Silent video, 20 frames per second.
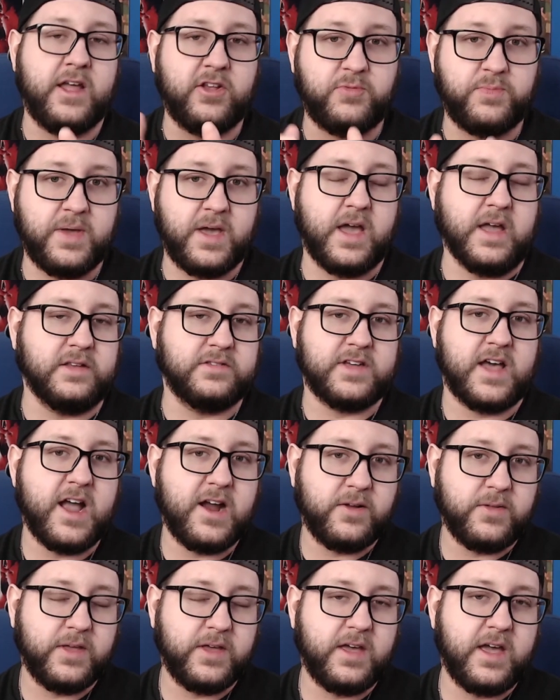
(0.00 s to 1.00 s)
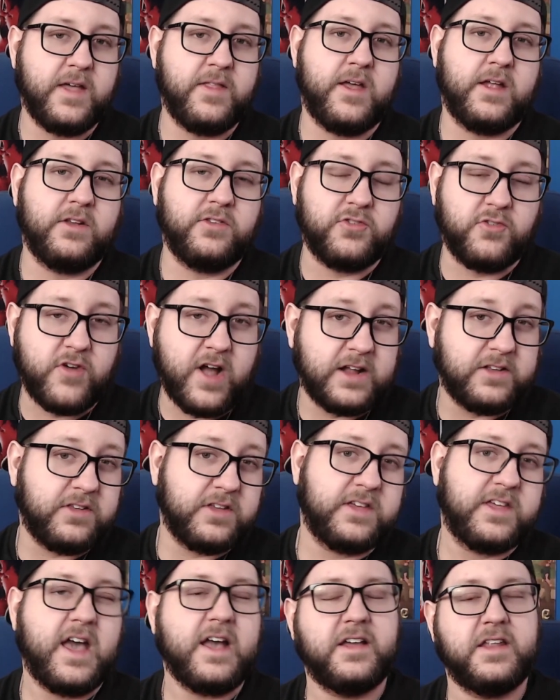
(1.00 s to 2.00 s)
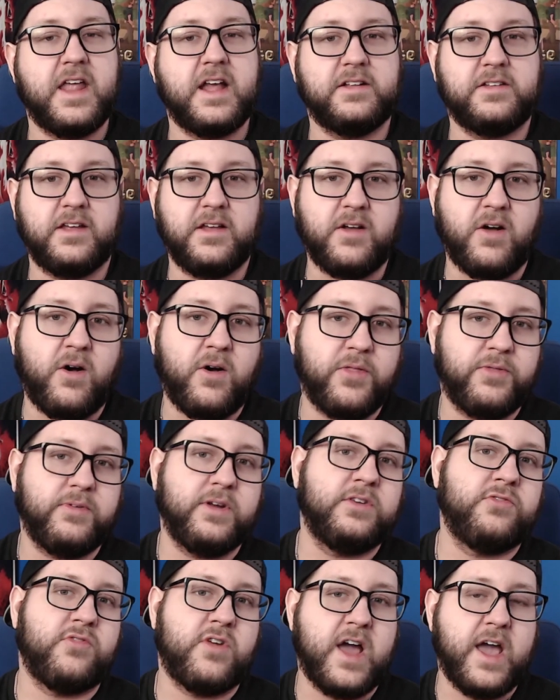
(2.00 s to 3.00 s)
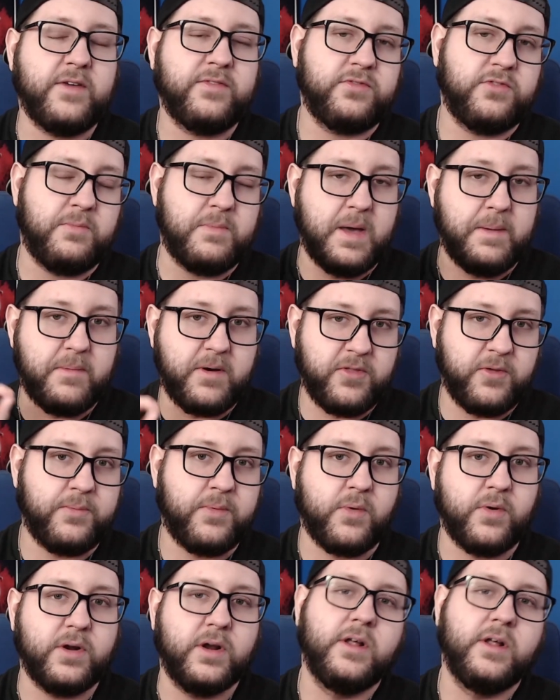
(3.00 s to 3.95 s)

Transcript: HBA entirely and then directly connecting all three drives to my motherboard.